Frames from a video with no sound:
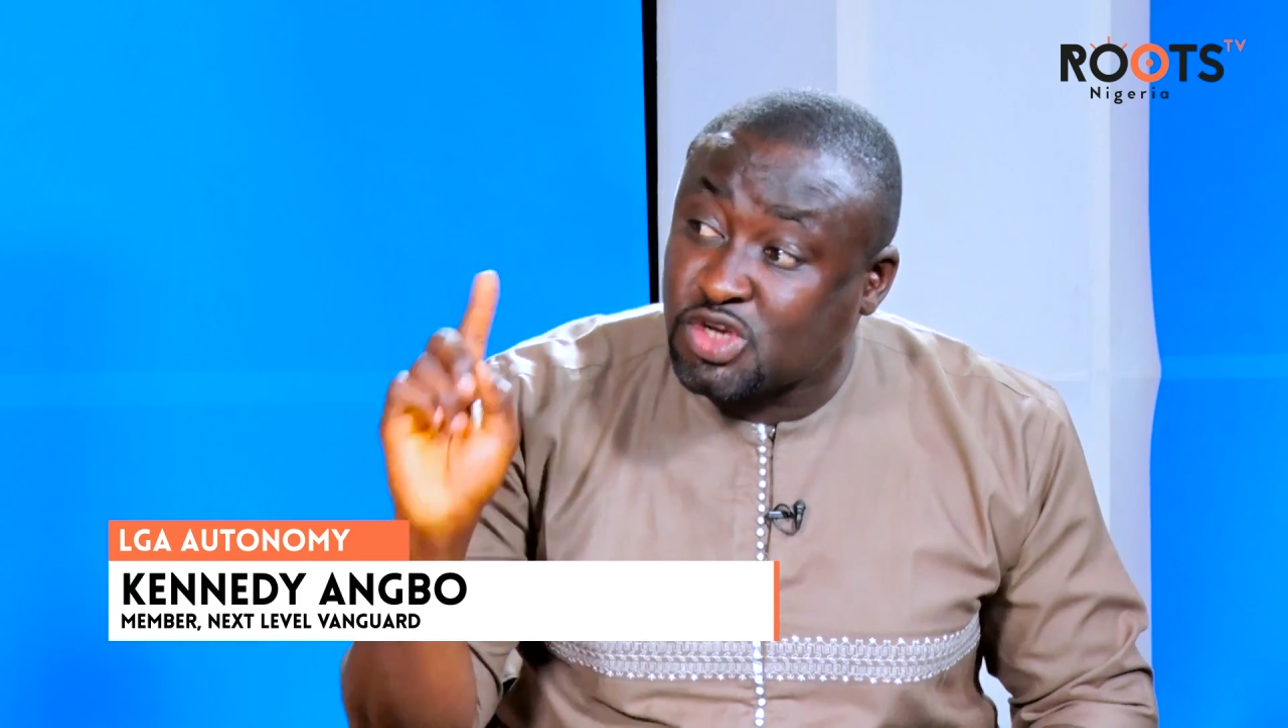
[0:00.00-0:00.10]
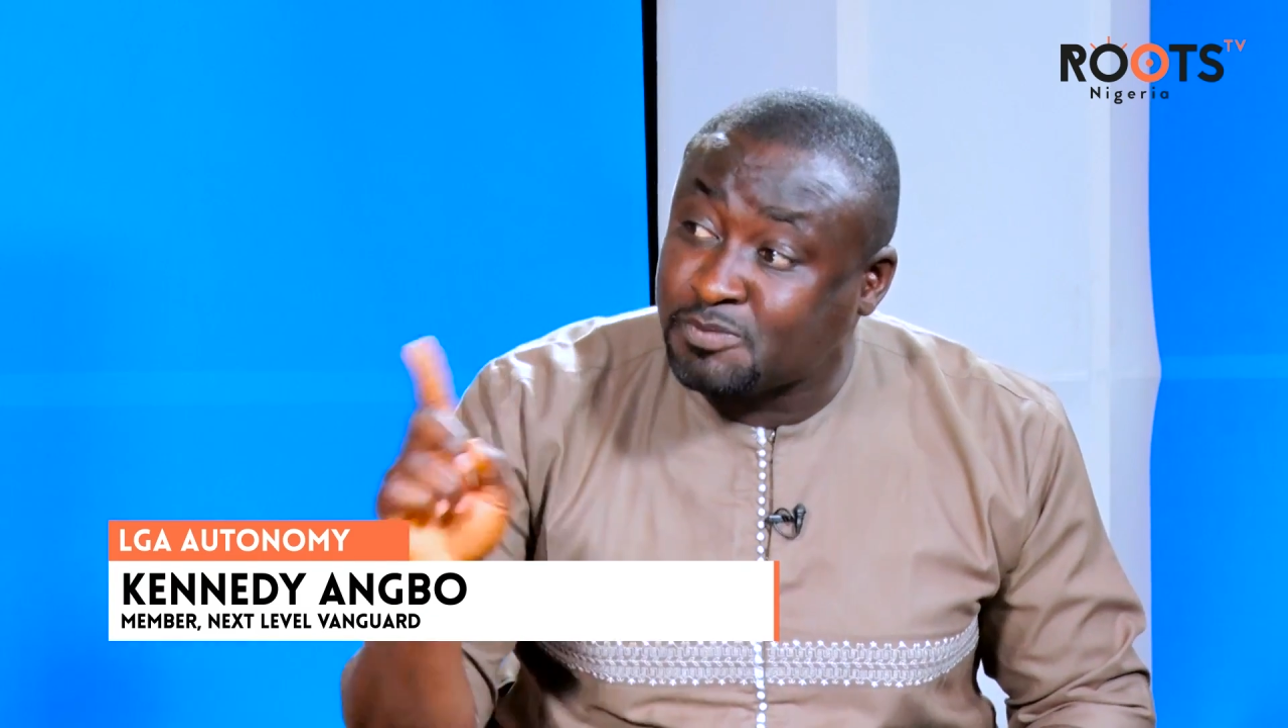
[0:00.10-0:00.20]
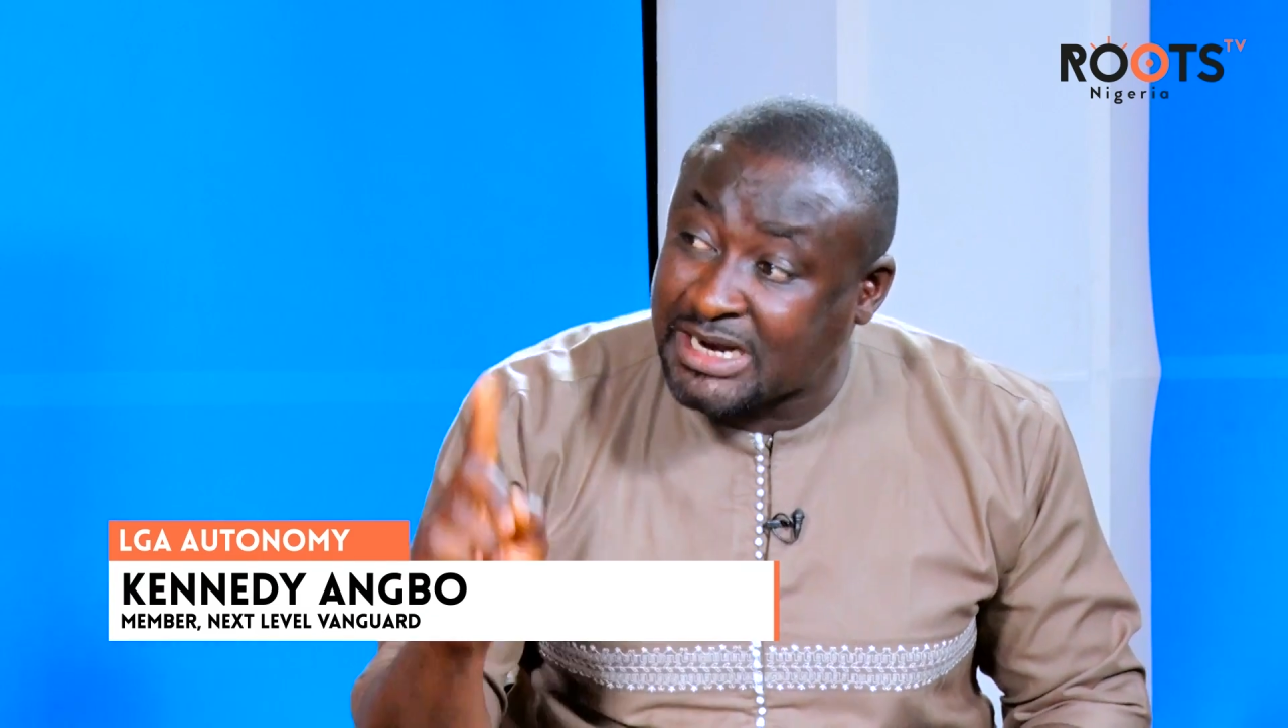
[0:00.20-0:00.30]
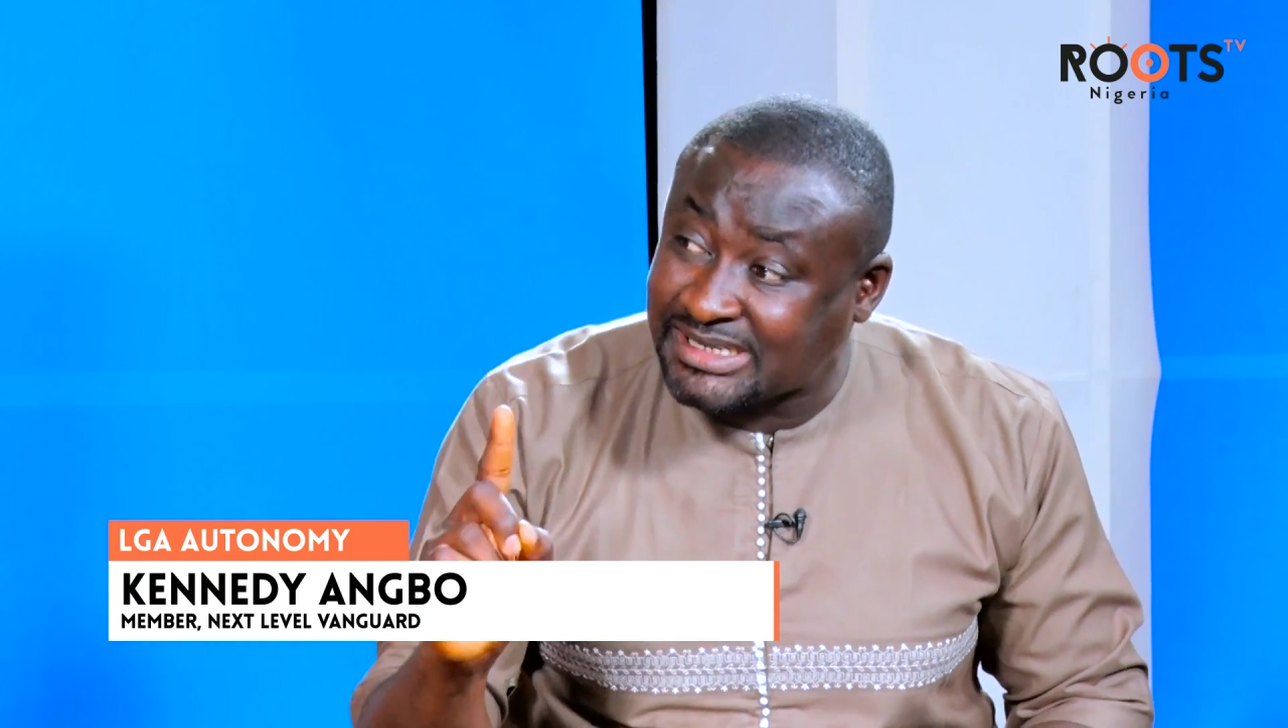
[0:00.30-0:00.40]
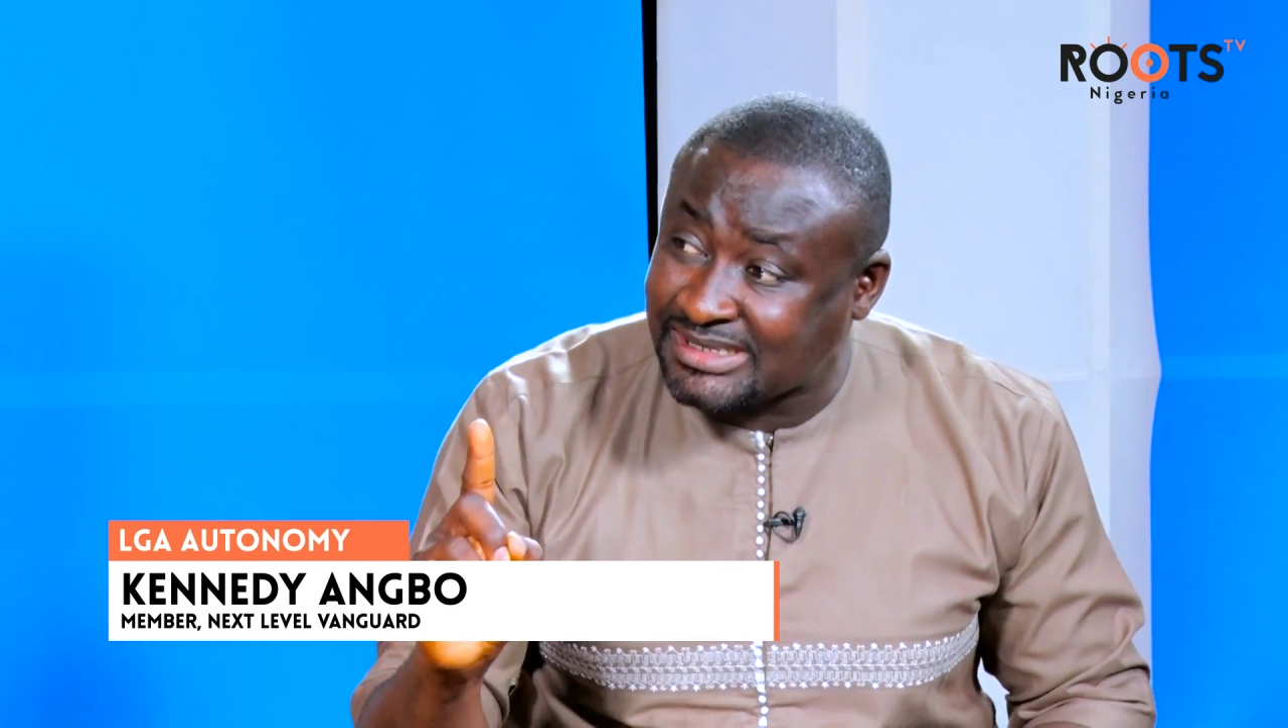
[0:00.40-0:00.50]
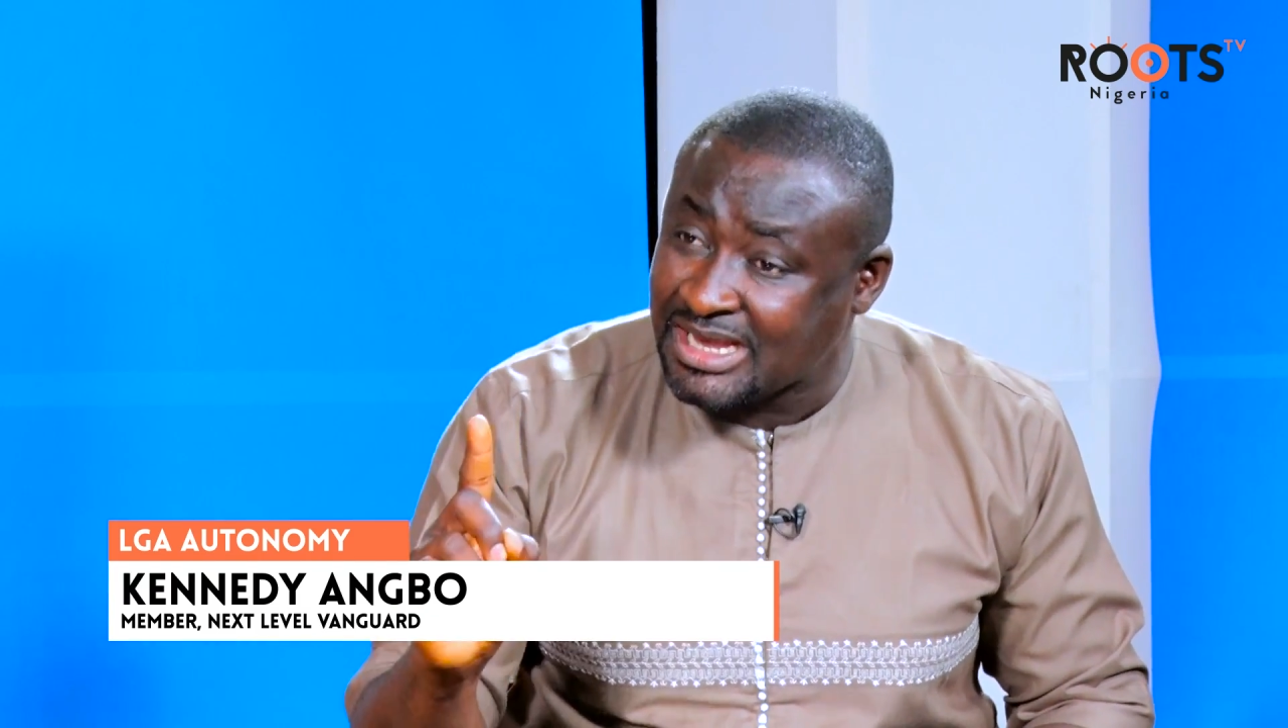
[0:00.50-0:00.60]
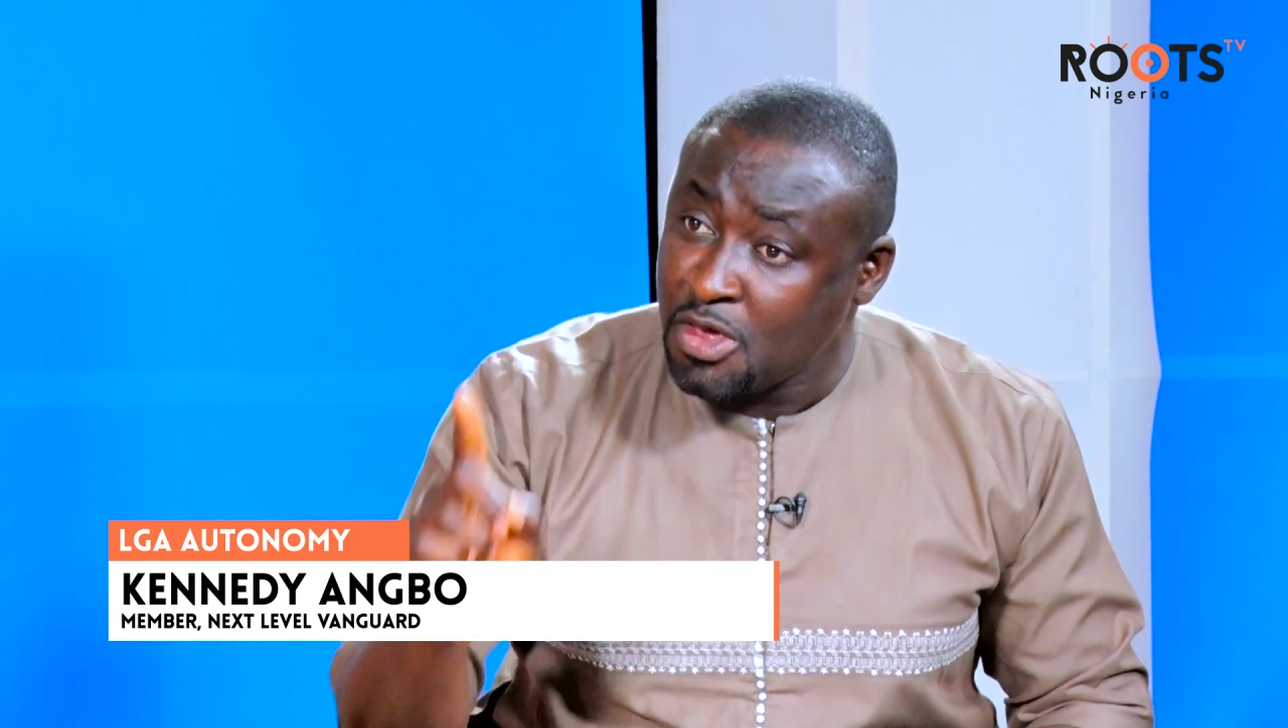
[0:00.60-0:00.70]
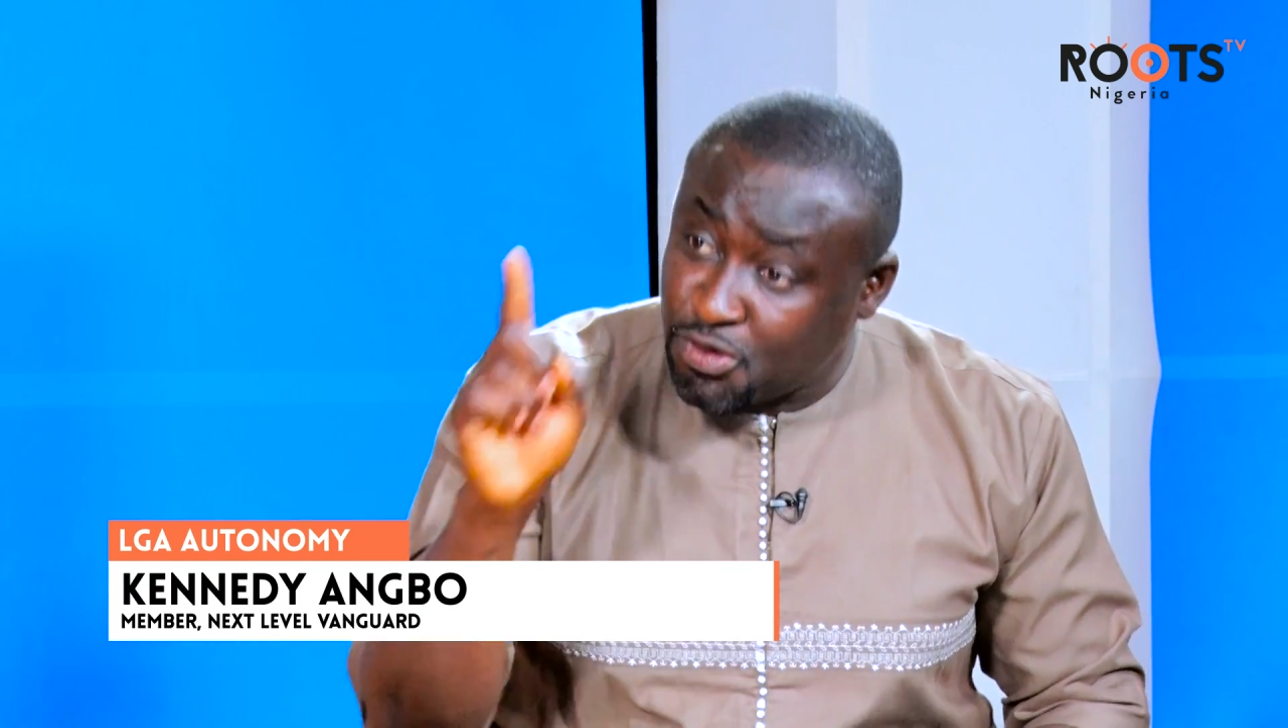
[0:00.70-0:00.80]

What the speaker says: subject it